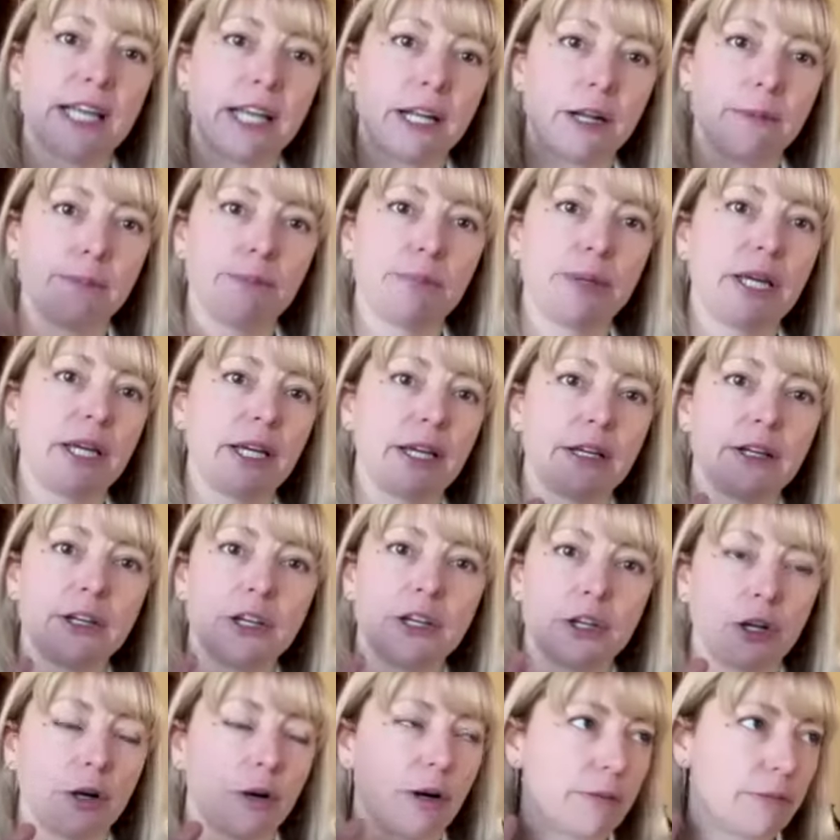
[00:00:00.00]
and a big,
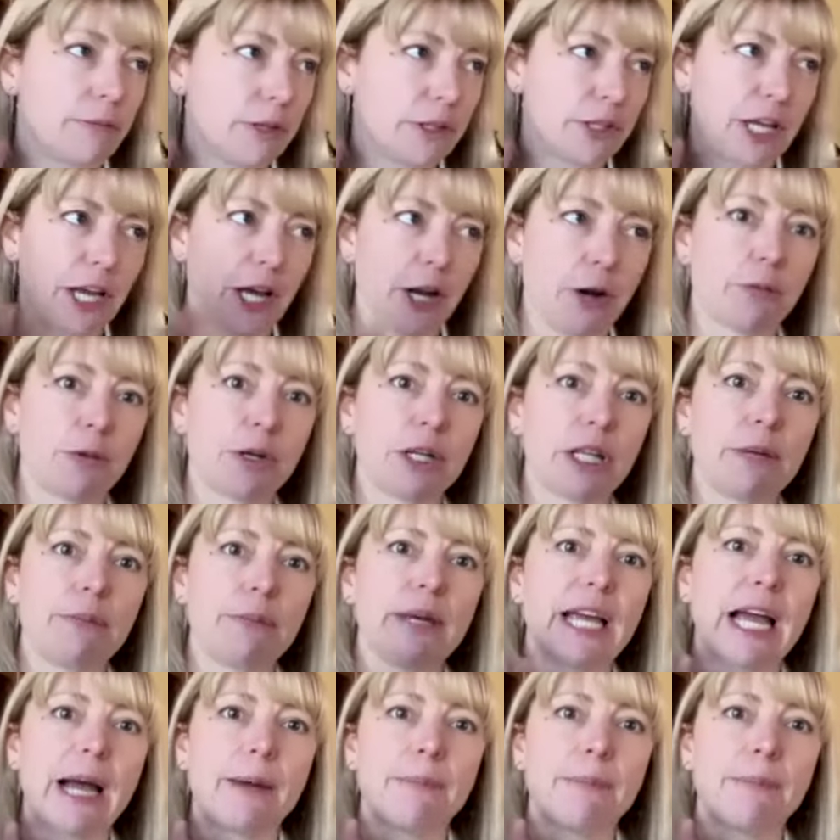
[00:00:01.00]
got a really big